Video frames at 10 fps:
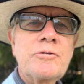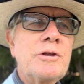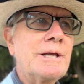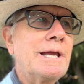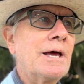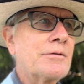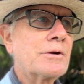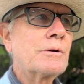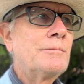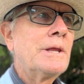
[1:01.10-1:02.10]

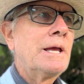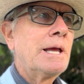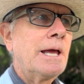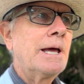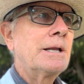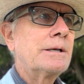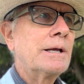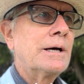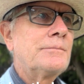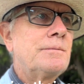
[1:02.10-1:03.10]
together, and
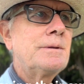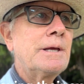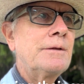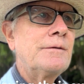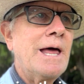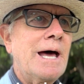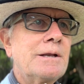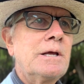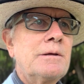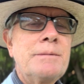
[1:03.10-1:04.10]
that
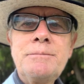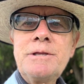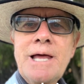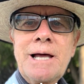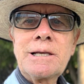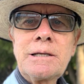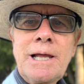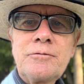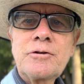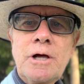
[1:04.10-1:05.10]
maybe that
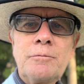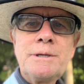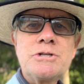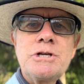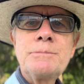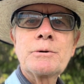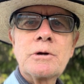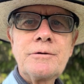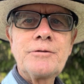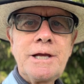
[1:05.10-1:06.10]
lifestyle will be cheaper
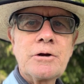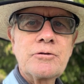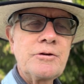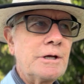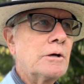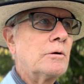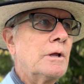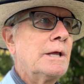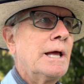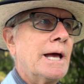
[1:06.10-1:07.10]
if they are single
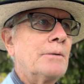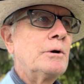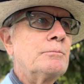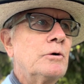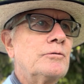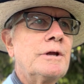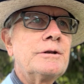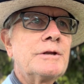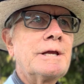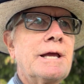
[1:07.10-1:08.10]
and we moved in
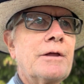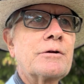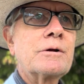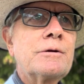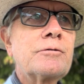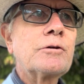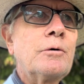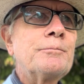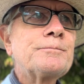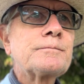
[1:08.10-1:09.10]
together.
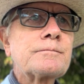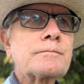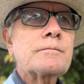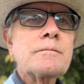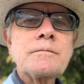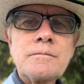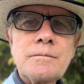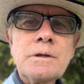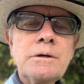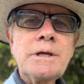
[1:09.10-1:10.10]
So
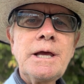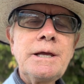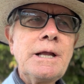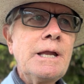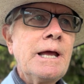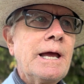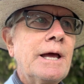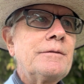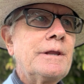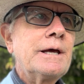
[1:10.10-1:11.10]
okay,
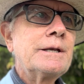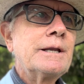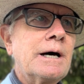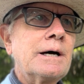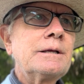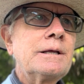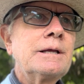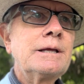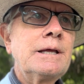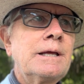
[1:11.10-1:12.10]
and then
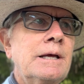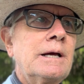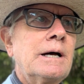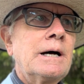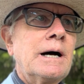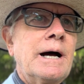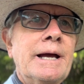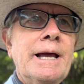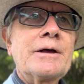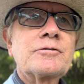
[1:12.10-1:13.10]
I
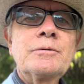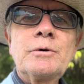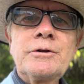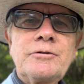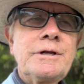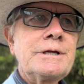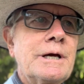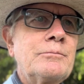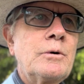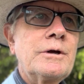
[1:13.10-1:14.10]
asked him what his
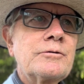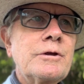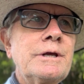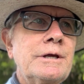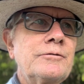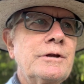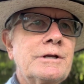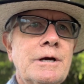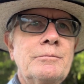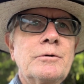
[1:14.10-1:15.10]
income was. His
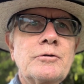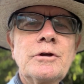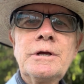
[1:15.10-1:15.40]
income was